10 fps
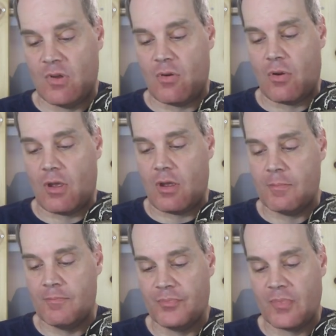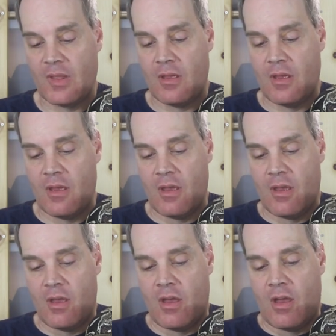Okay.
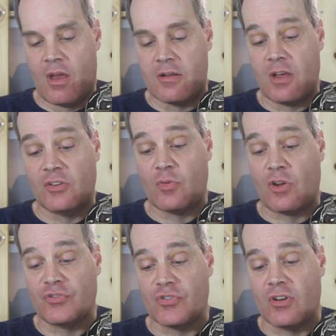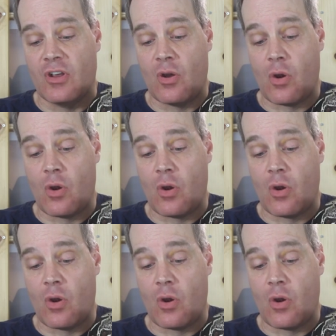Next question.